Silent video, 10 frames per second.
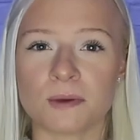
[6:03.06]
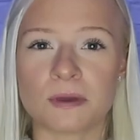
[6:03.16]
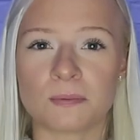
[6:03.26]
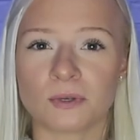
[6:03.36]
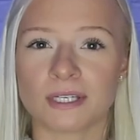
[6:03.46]
that
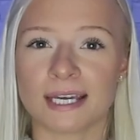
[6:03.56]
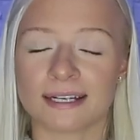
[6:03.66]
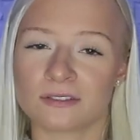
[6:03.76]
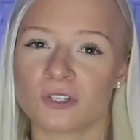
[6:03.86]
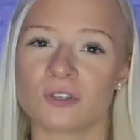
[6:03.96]
people can get
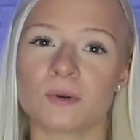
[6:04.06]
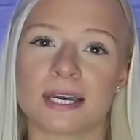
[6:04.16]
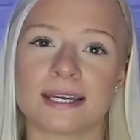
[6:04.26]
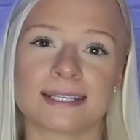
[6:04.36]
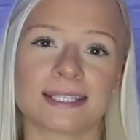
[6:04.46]
into
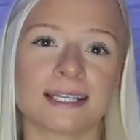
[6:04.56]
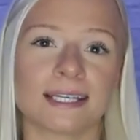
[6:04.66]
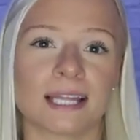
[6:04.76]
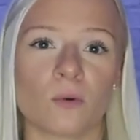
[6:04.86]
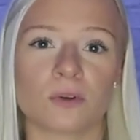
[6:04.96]
is
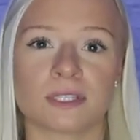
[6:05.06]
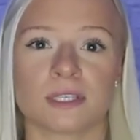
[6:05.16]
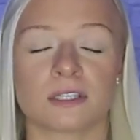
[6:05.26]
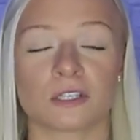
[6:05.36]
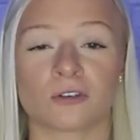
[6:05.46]
thinking that once
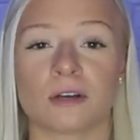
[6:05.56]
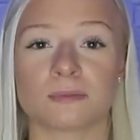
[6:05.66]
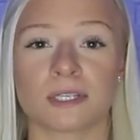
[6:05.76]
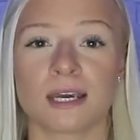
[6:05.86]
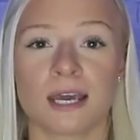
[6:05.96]
they
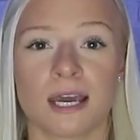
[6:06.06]
script,